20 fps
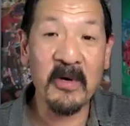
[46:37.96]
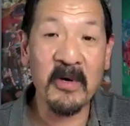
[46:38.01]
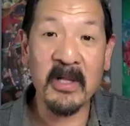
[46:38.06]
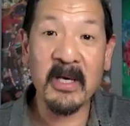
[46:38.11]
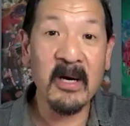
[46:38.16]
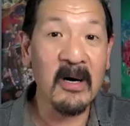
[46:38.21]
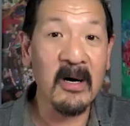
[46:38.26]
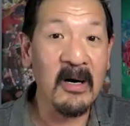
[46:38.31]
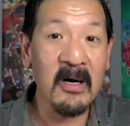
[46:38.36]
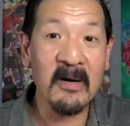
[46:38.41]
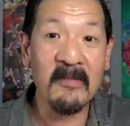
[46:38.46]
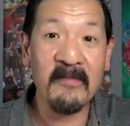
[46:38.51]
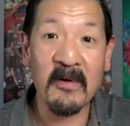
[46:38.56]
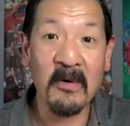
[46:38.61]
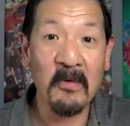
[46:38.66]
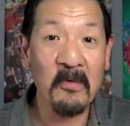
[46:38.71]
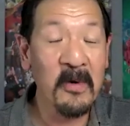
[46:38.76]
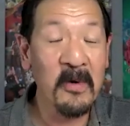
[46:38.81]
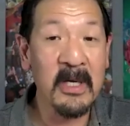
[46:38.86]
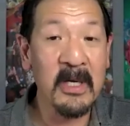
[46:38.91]
hard for a
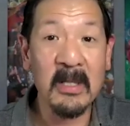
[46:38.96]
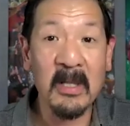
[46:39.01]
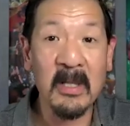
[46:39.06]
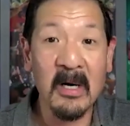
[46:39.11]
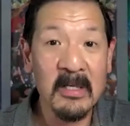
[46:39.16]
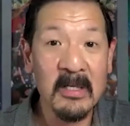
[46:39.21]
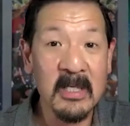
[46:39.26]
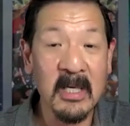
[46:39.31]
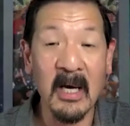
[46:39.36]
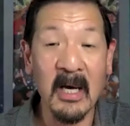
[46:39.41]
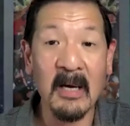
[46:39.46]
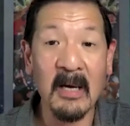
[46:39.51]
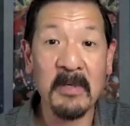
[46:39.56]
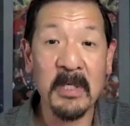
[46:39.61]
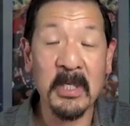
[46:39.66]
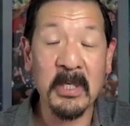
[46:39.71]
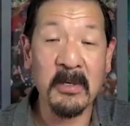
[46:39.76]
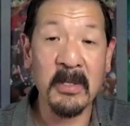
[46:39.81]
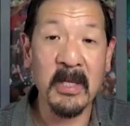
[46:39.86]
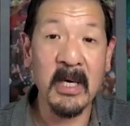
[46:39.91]
really long time
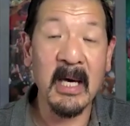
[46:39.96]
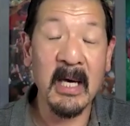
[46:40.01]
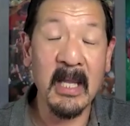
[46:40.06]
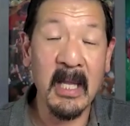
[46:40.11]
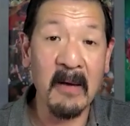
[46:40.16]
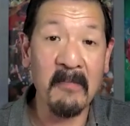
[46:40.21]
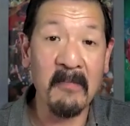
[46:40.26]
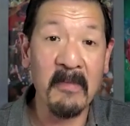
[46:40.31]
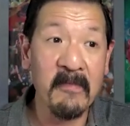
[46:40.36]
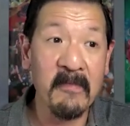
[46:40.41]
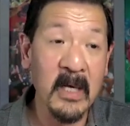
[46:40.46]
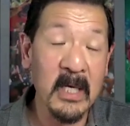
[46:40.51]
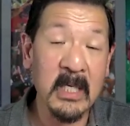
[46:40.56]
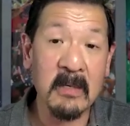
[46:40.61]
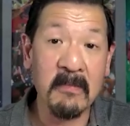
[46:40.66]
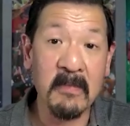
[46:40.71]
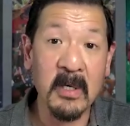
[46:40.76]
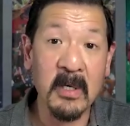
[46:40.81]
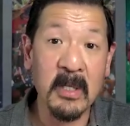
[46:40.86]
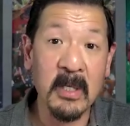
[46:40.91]
so that I'd have the
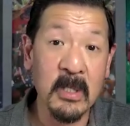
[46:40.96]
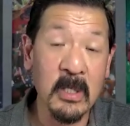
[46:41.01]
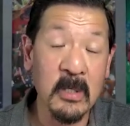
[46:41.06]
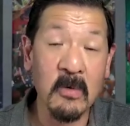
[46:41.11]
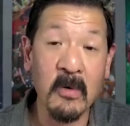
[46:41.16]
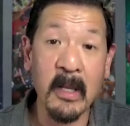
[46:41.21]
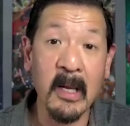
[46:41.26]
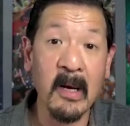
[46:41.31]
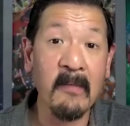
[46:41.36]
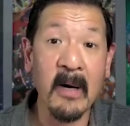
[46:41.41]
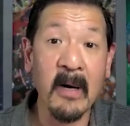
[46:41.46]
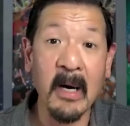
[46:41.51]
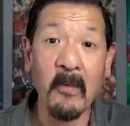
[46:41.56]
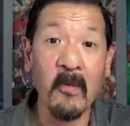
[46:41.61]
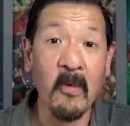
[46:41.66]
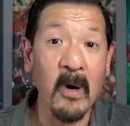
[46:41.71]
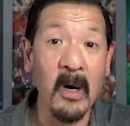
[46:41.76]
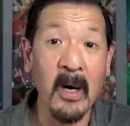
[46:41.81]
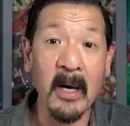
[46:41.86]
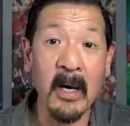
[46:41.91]
flexibility to do whatever I
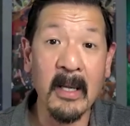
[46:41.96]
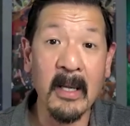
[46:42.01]
want.